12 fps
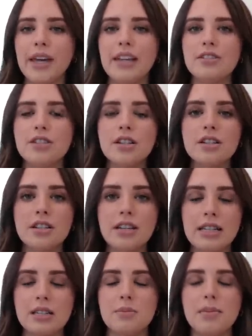It is just,
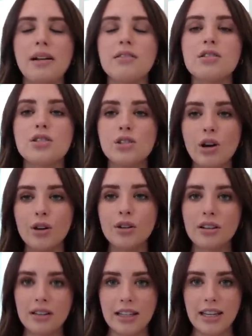it smells so
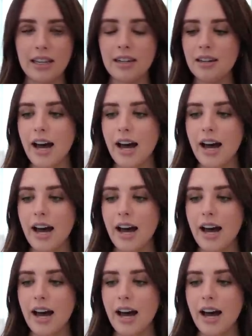clean.